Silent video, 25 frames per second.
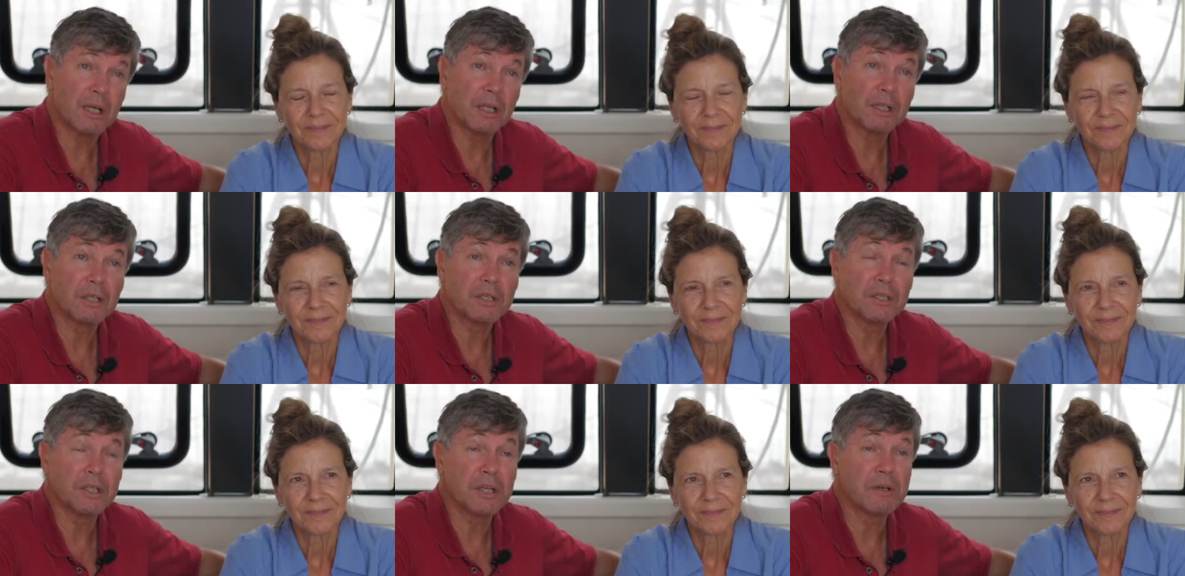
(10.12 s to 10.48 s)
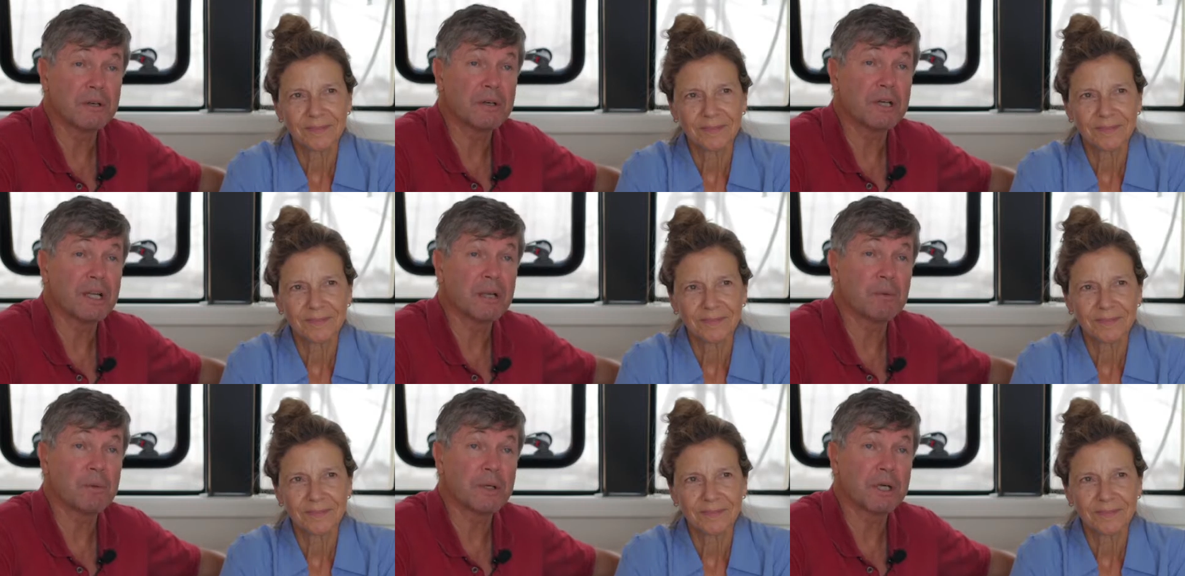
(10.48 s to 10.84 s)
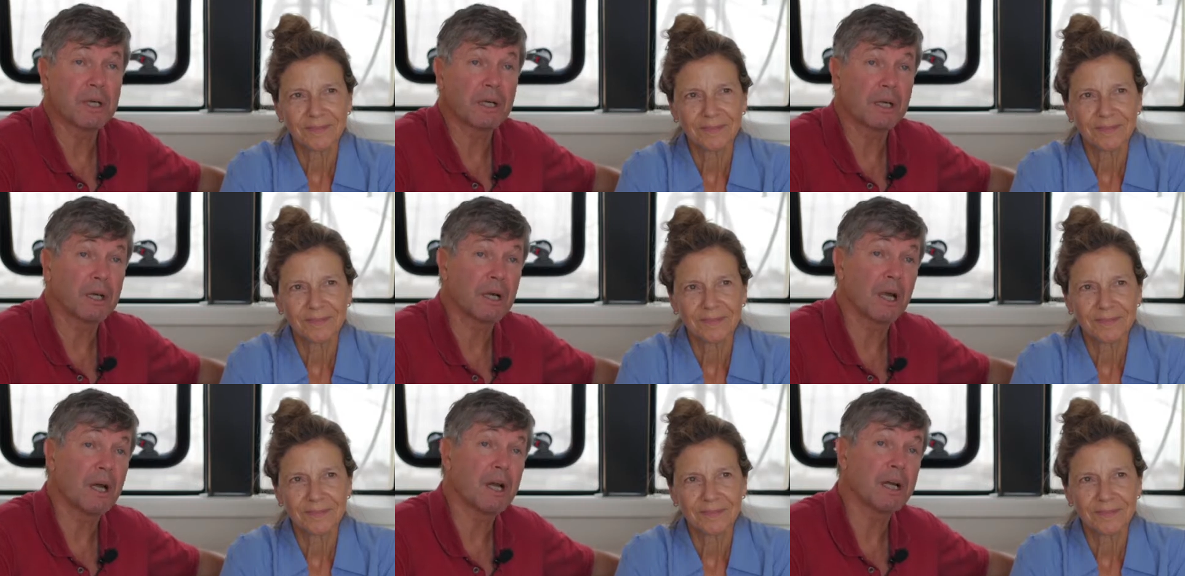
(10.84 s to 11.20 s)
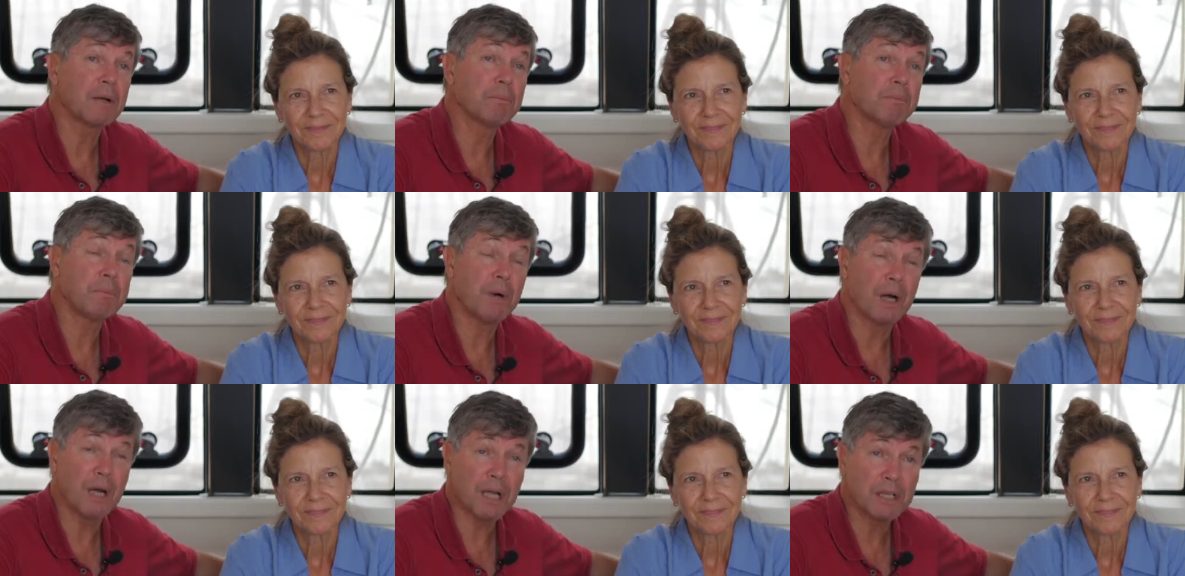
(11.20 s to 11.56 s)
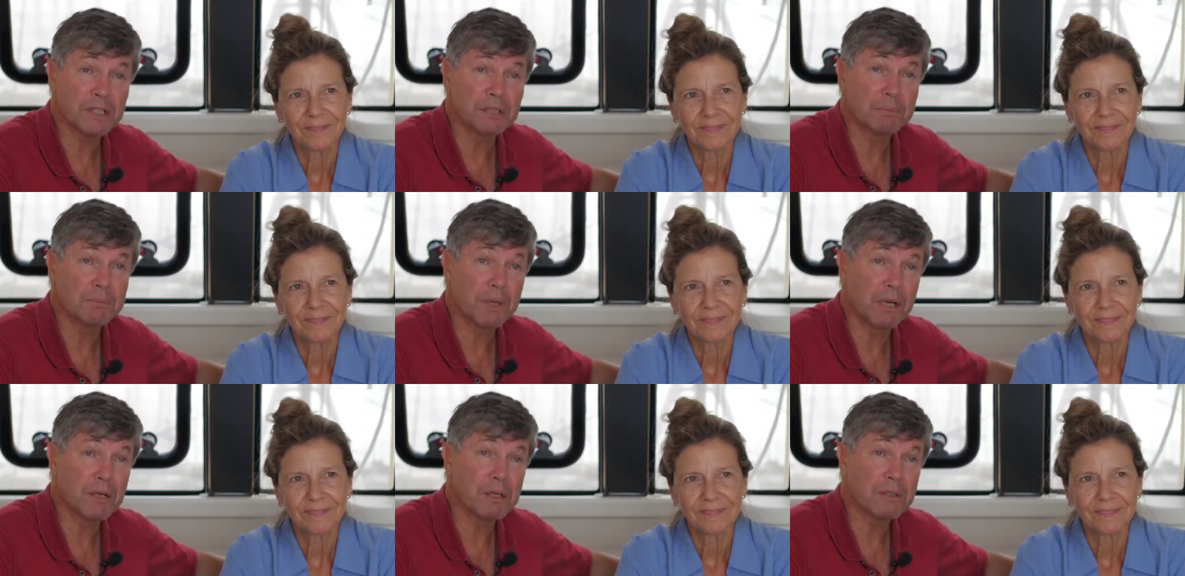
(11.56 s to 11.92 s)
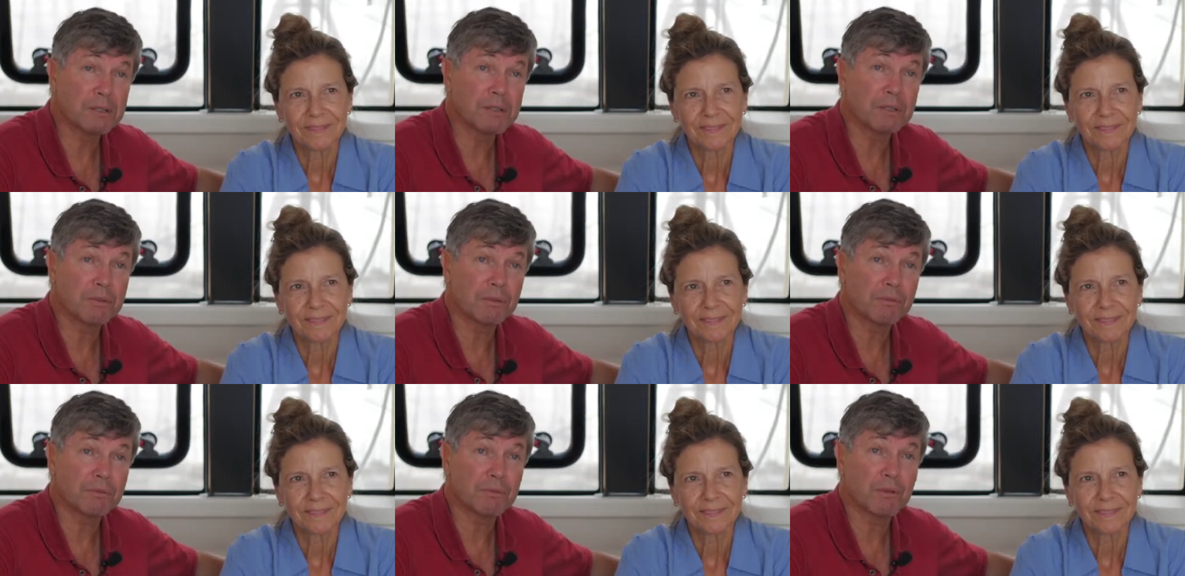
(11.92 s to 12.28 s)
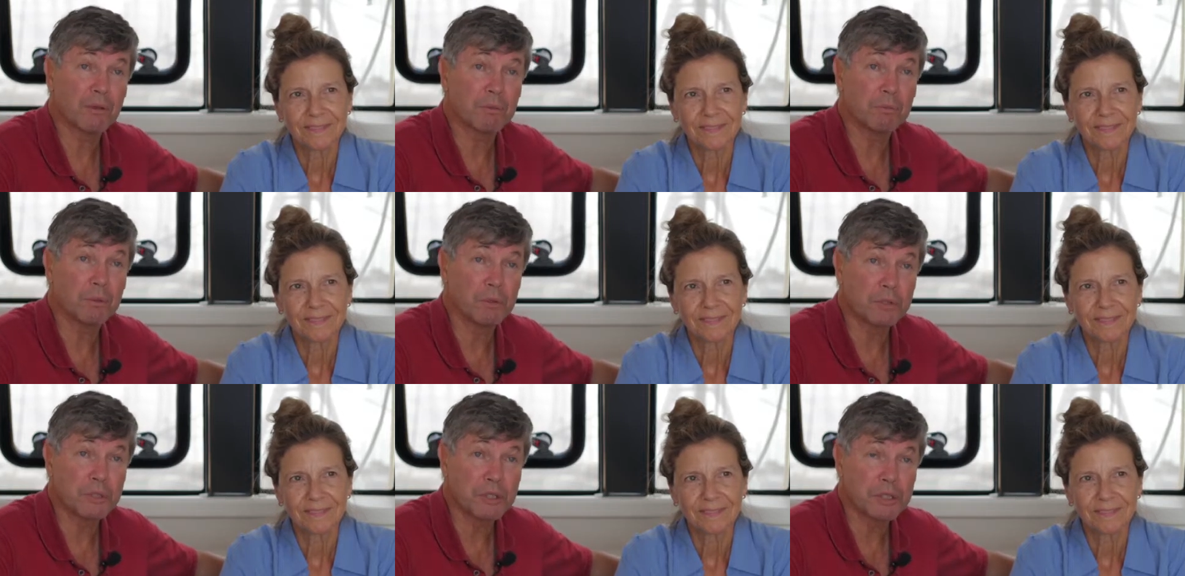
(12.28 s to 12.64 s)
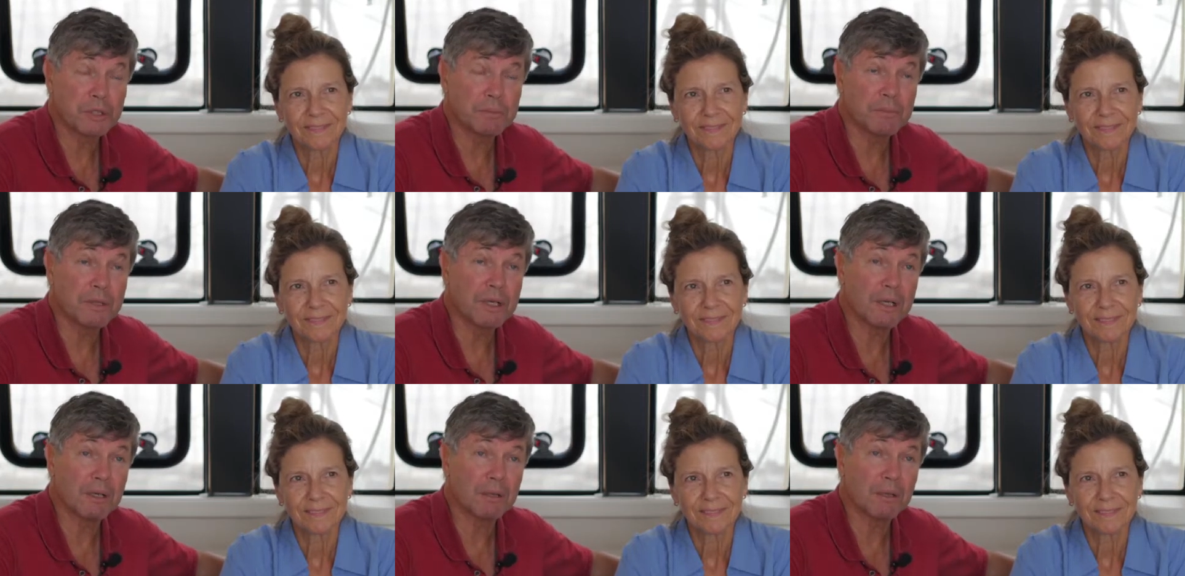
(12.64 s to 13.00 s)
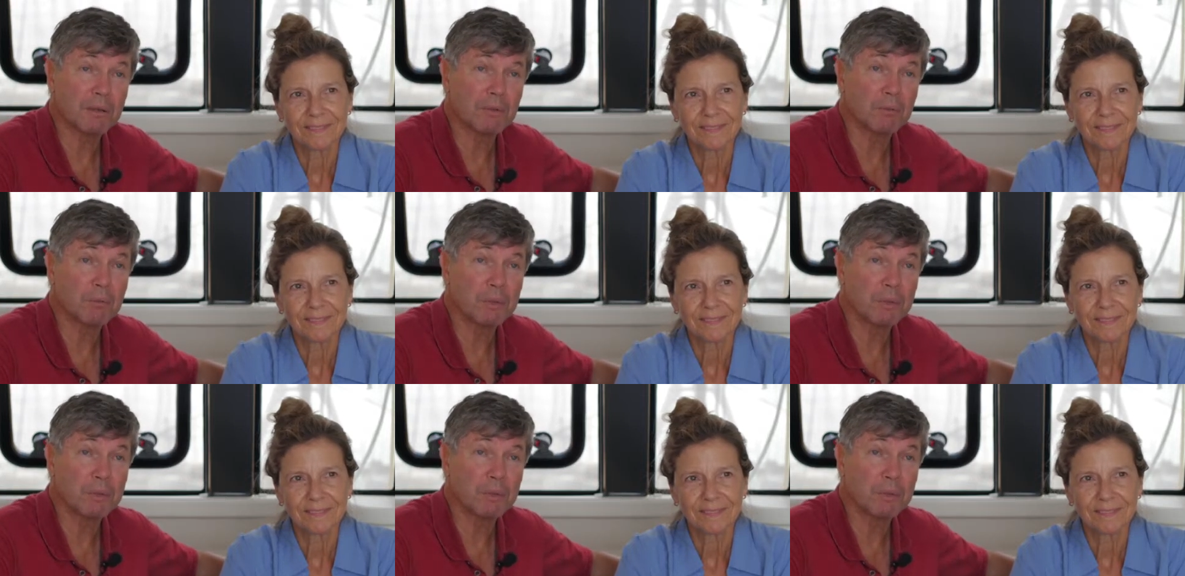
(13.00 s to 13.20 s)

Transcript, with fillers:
Speaker 1: Generally, when a client buys a boat from Outremer,